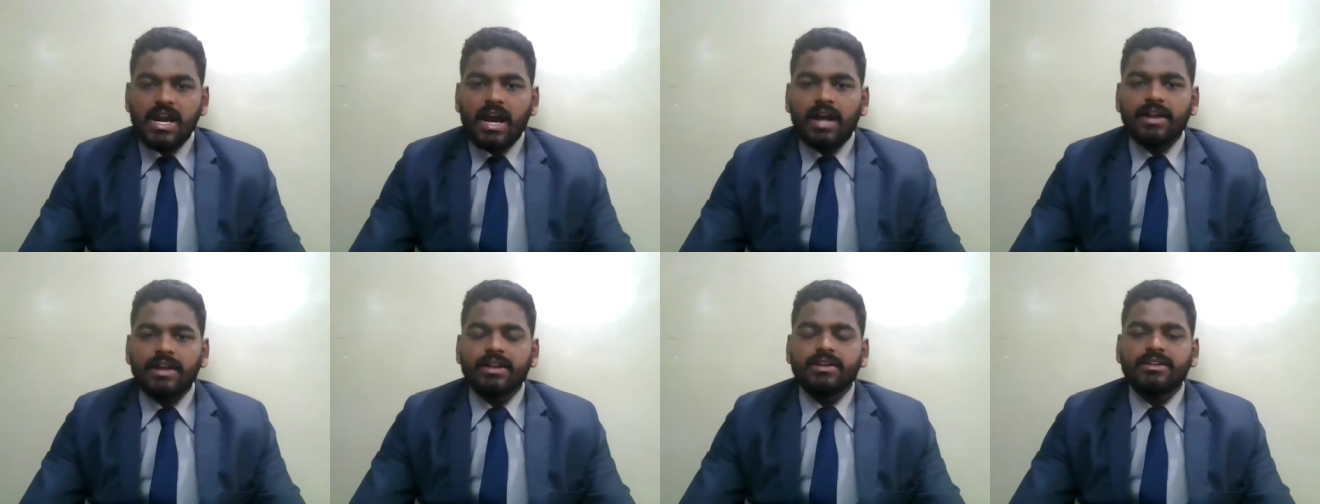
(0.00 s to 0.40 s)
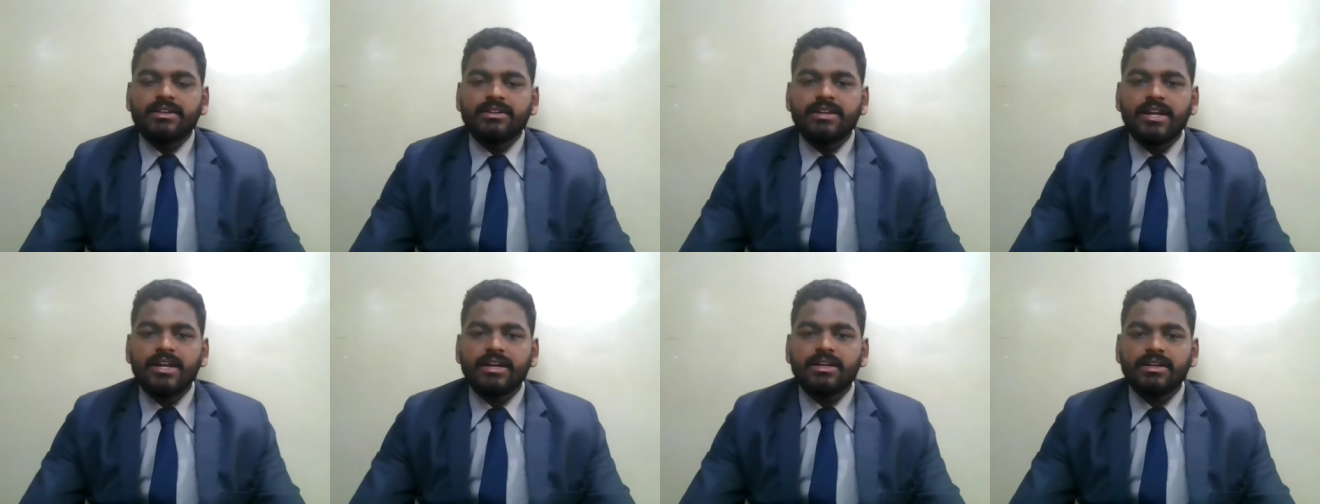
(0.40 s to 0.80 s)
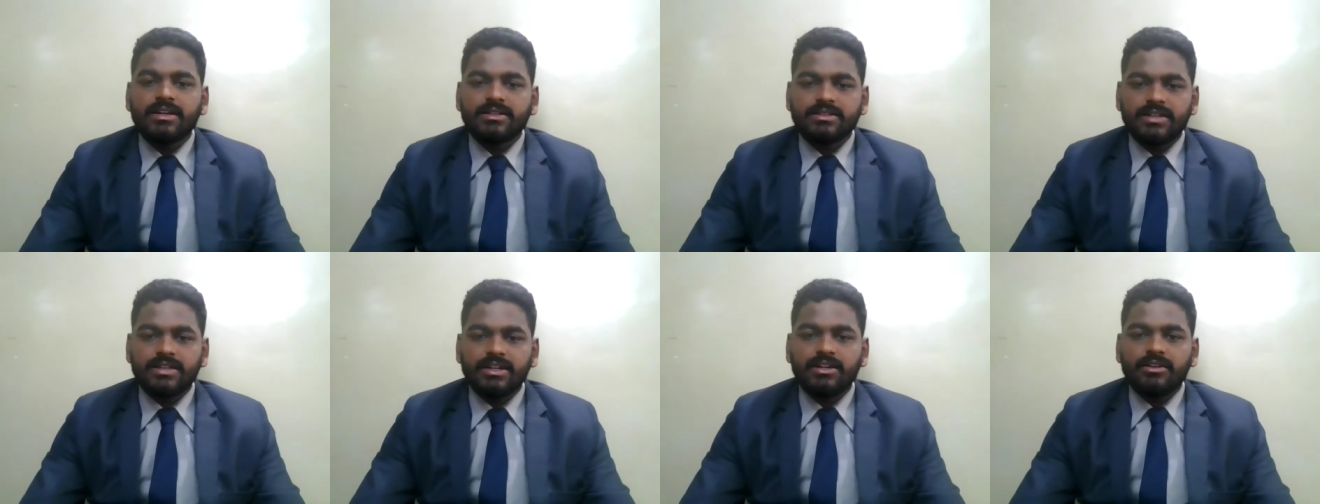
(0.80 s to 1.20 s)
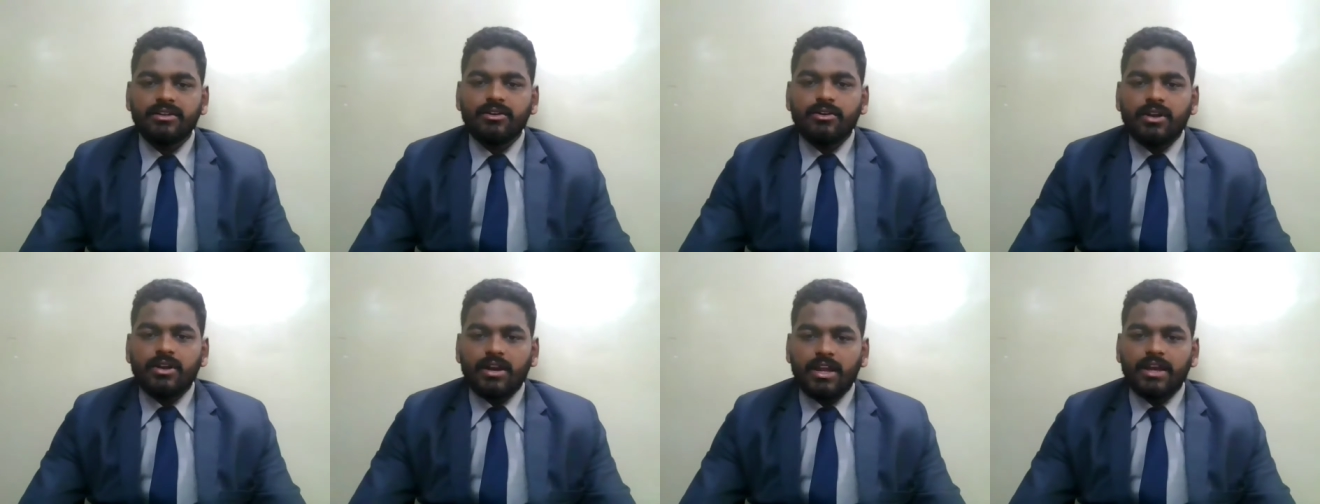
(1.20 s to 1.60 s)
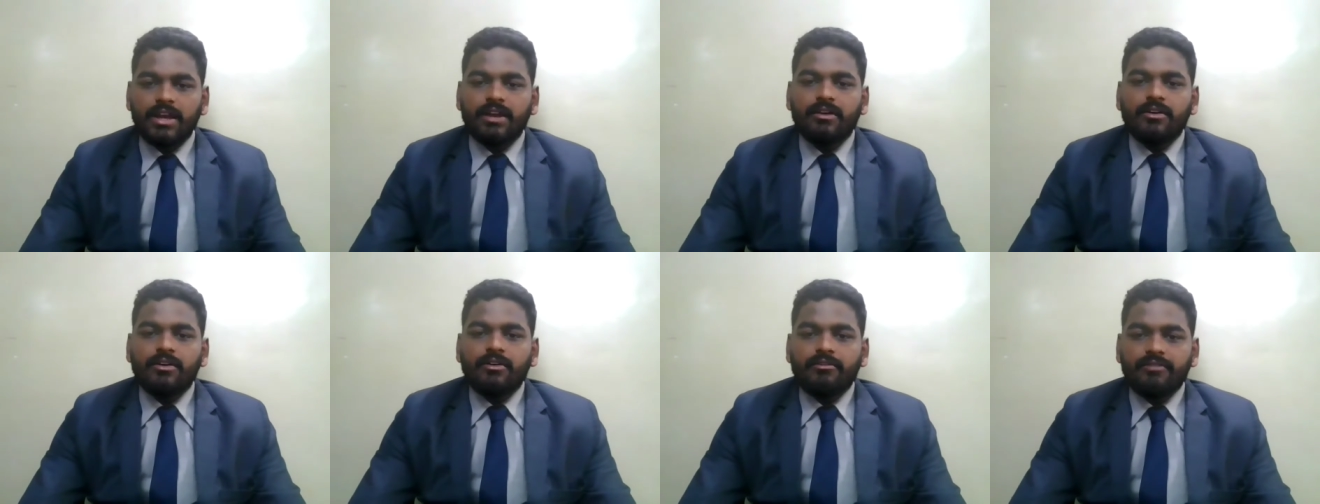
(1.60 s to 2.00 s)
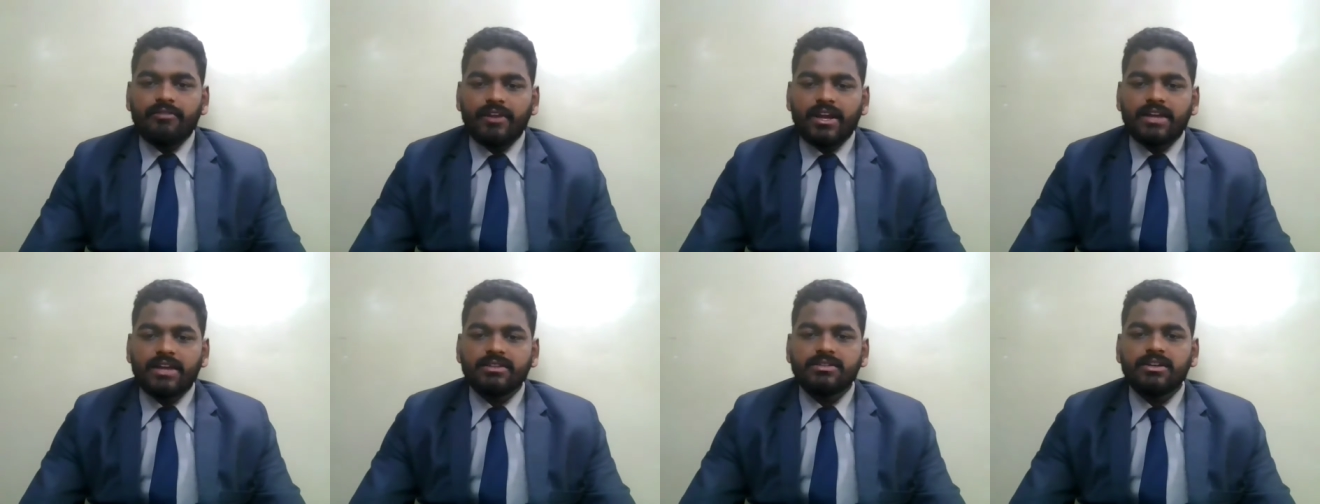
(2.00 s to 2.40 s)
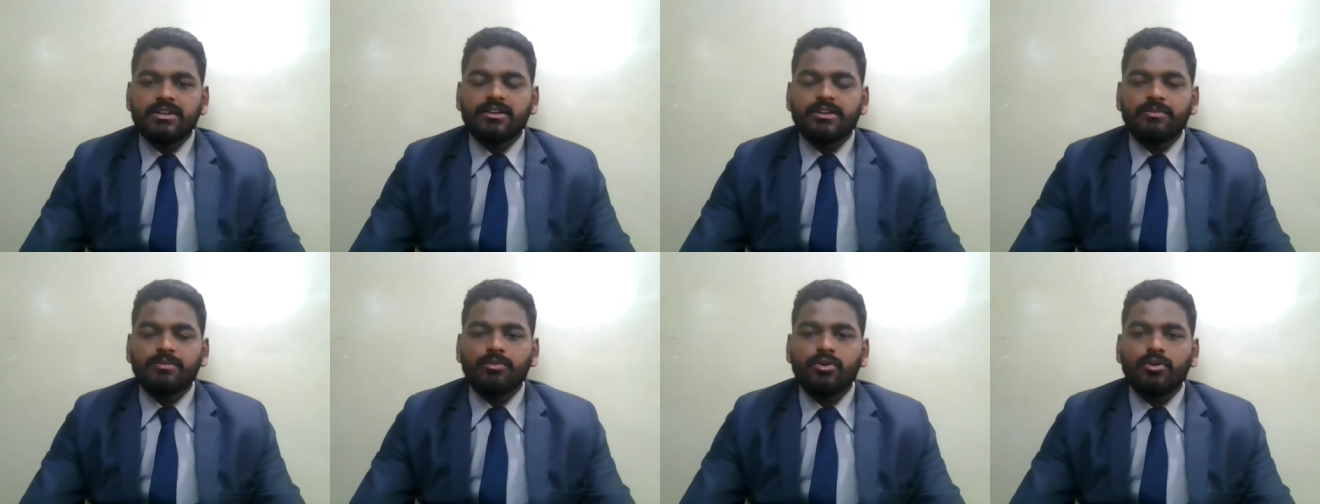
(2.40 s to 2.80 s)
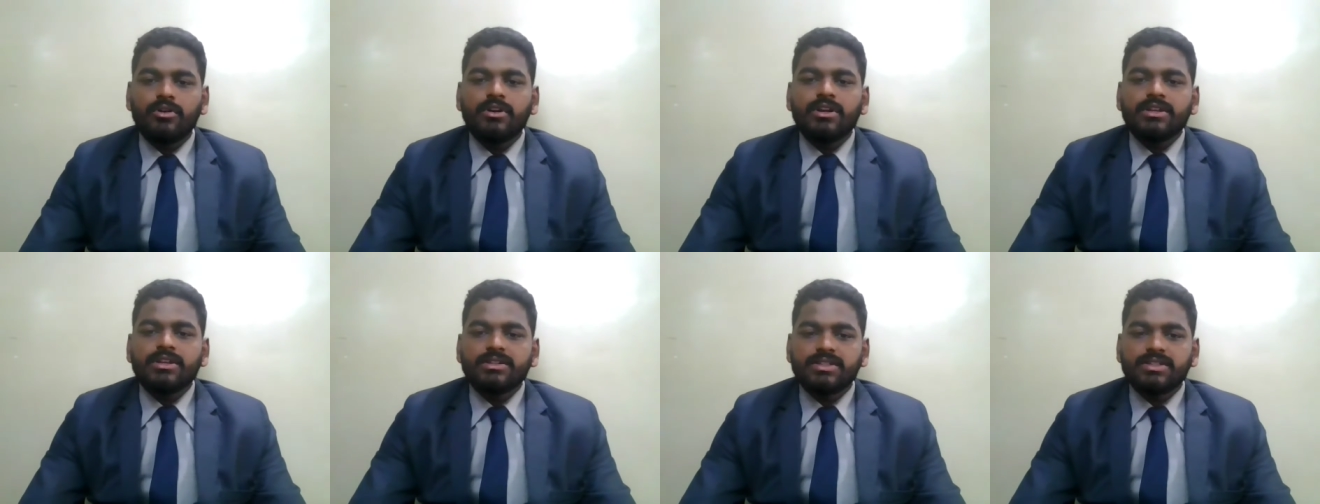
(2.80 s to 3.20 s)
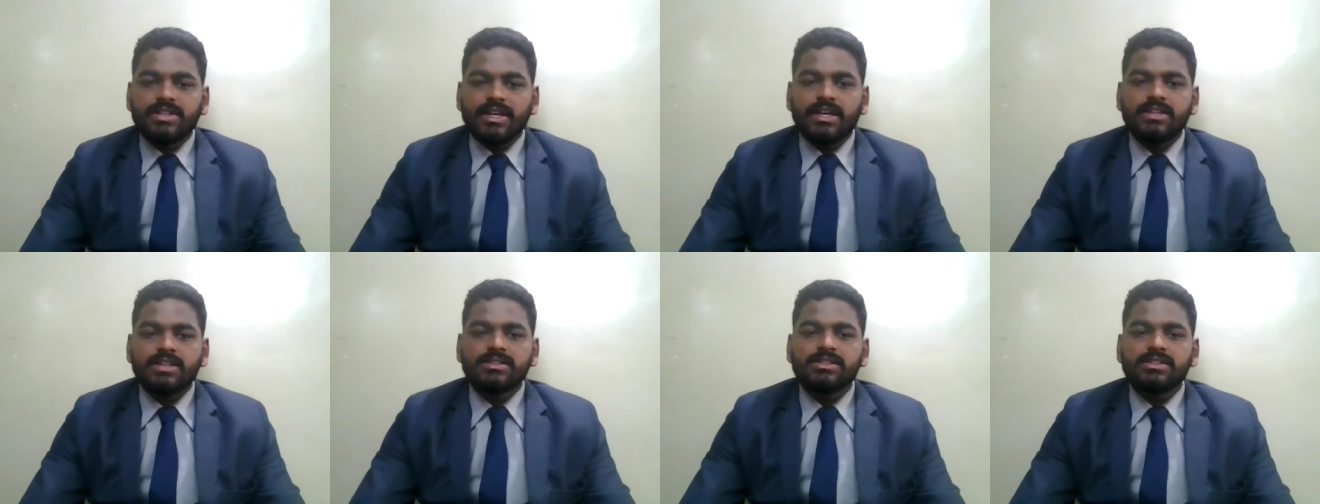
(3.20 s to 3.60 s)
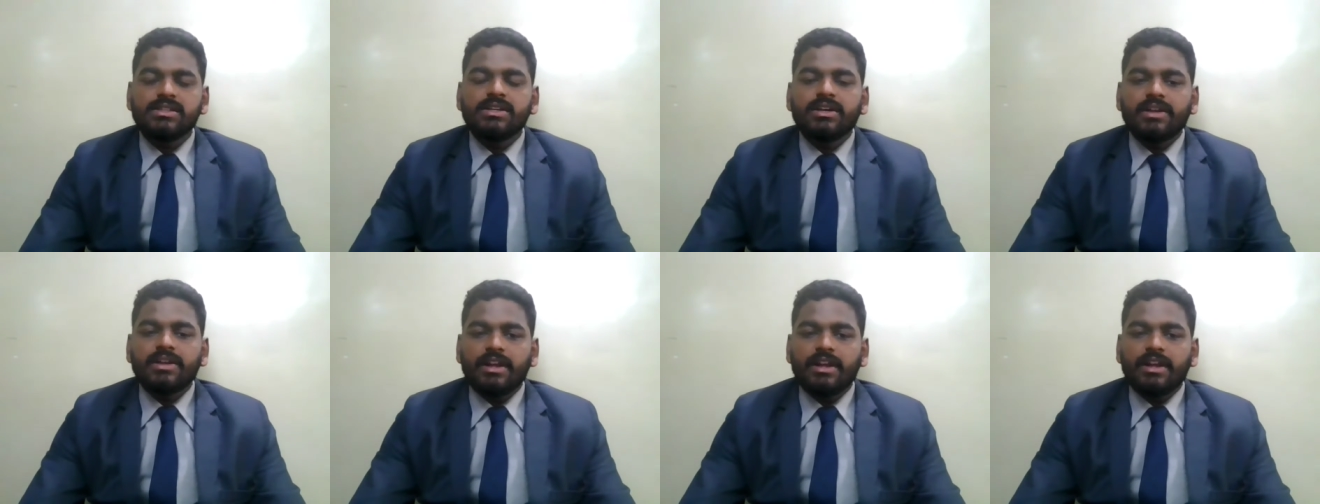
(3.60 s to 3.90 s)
and a data set like financial report, sales,